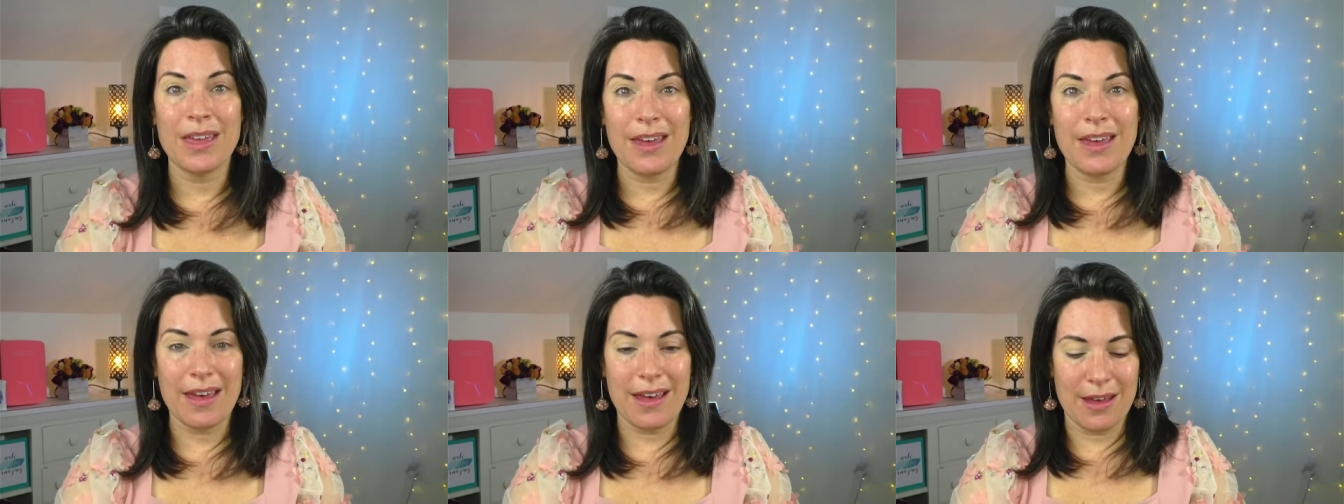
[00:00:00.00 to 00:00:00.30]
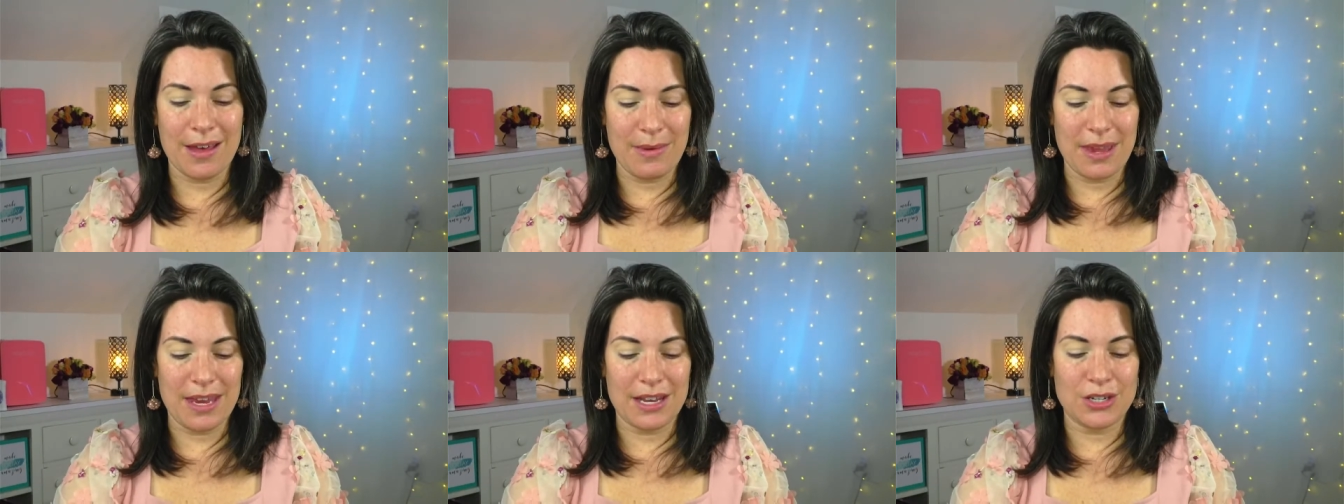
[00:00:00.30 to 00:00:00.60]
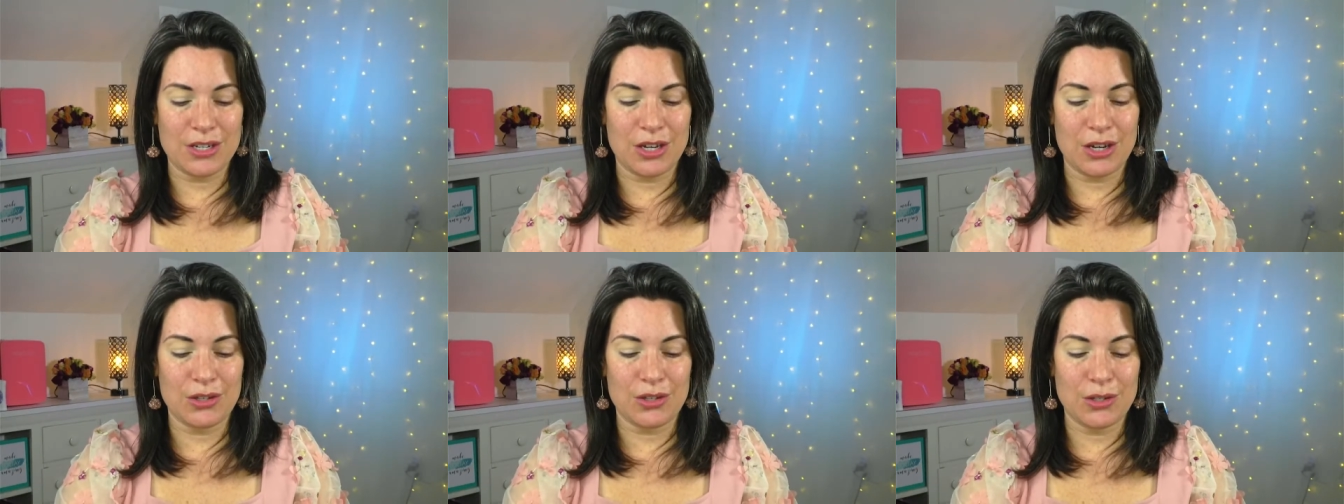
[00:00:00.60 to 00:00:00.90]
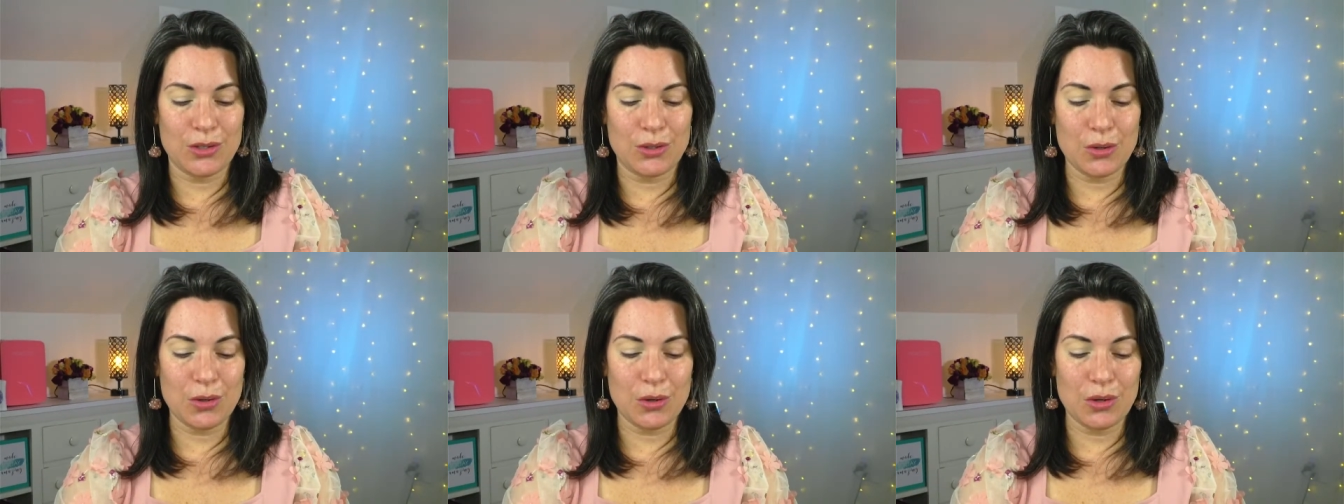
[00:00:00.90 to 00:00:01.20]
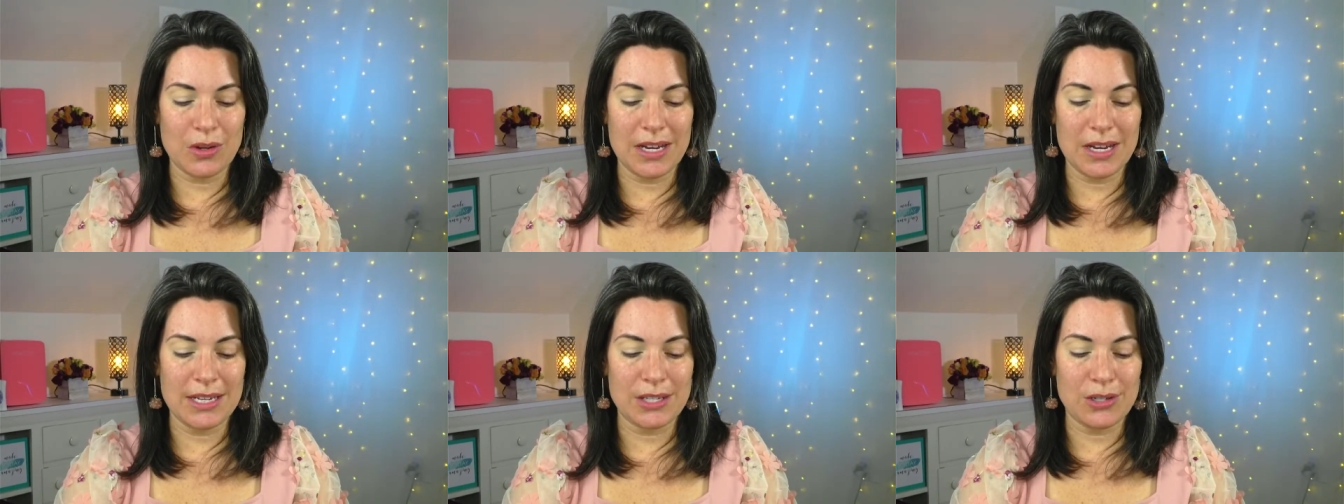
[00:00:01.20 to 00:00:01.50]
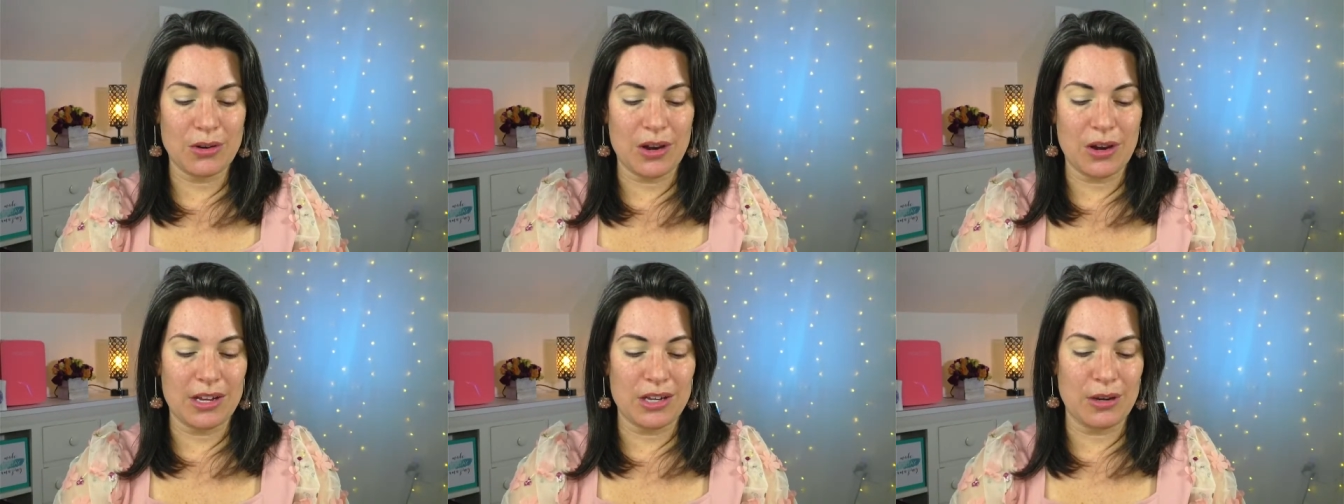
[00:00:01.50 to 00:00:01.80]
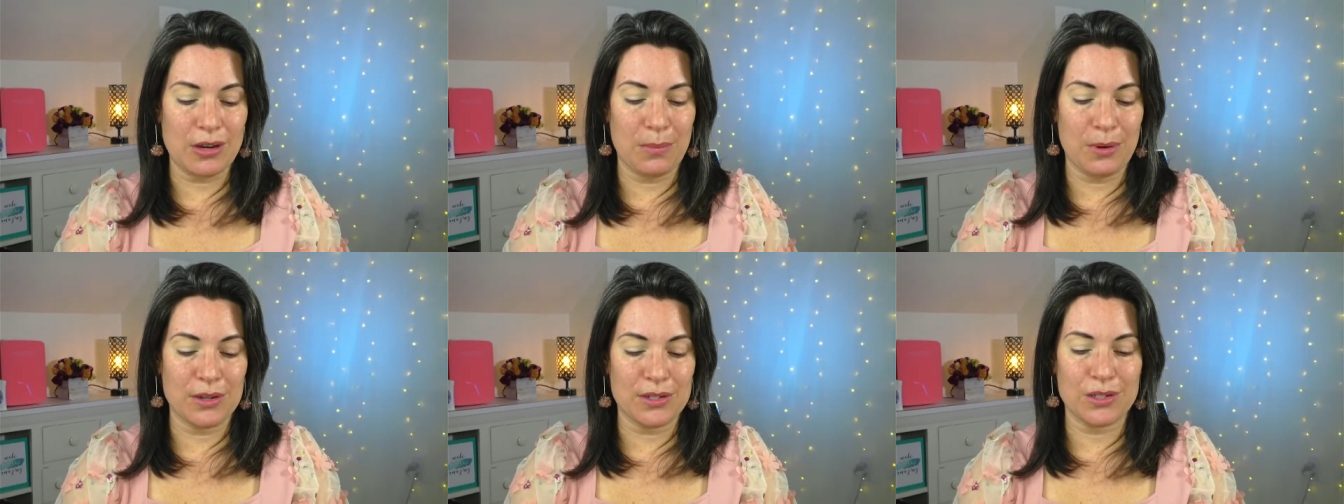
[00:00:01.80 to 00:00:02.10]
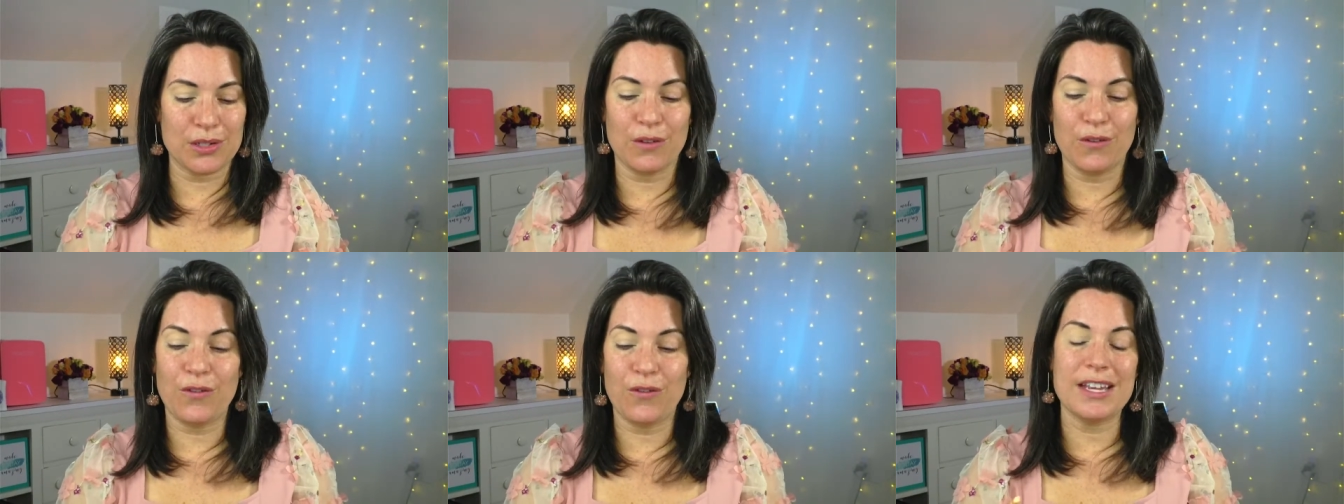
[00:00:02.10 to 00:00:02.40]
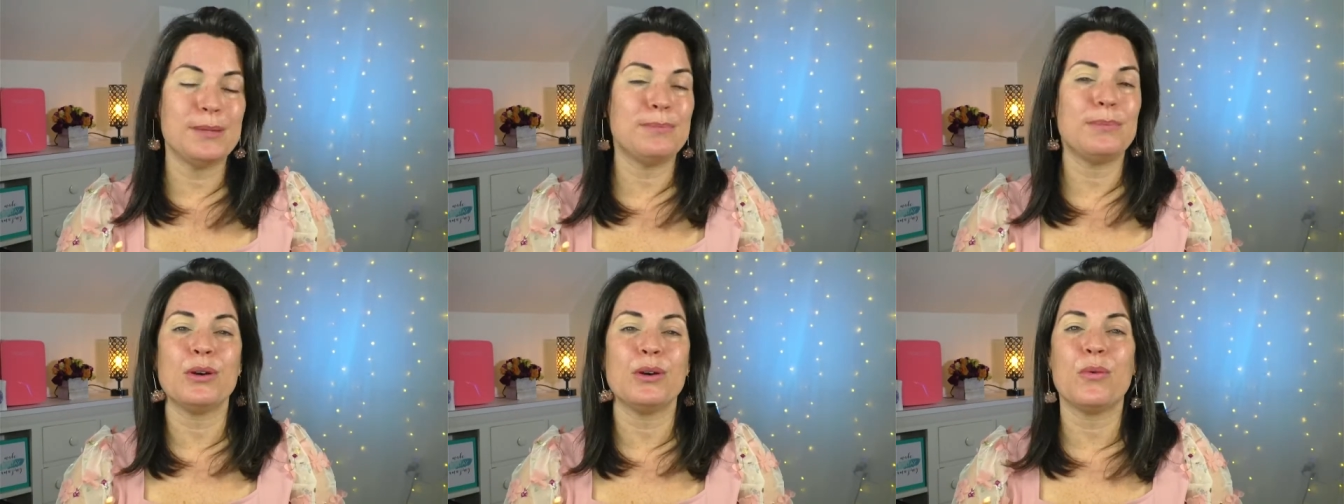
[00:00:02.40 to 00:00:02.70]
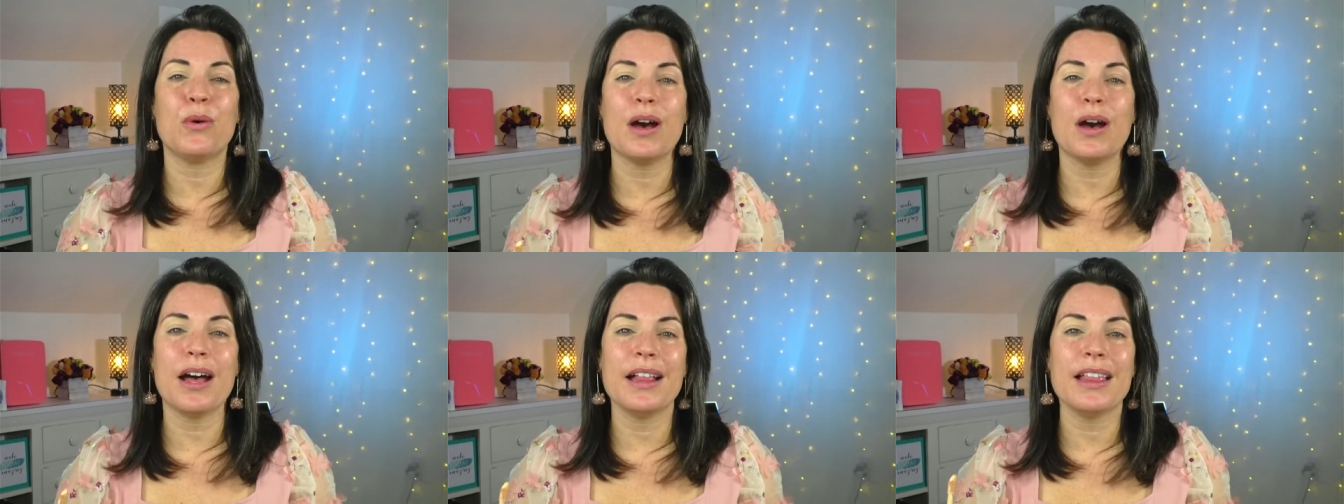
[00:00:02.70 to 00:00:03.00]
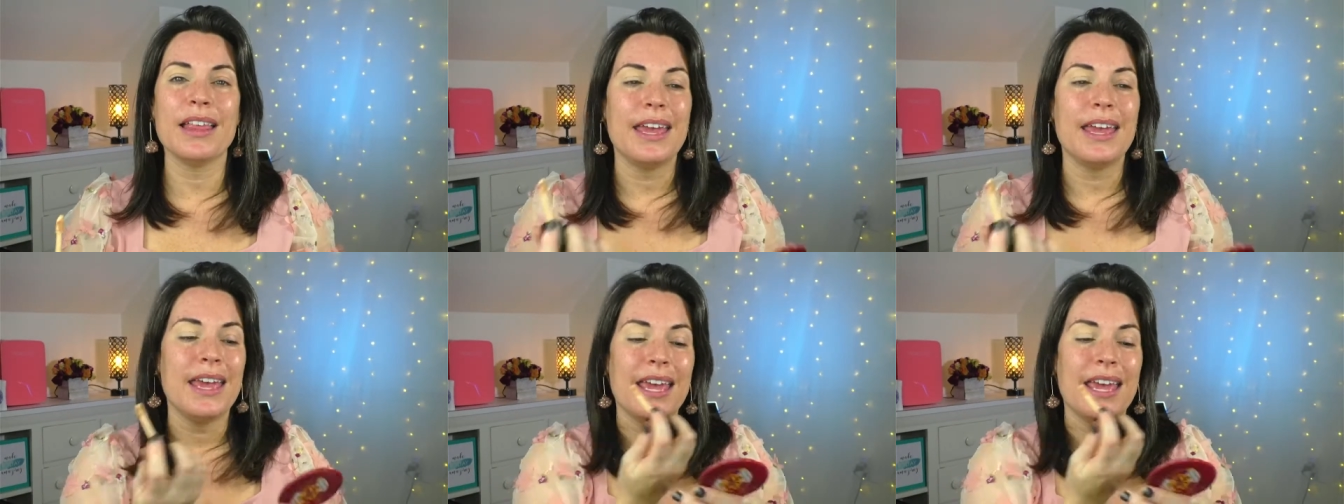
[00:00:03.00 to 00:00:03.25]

into your stories or on your personal Facebook wall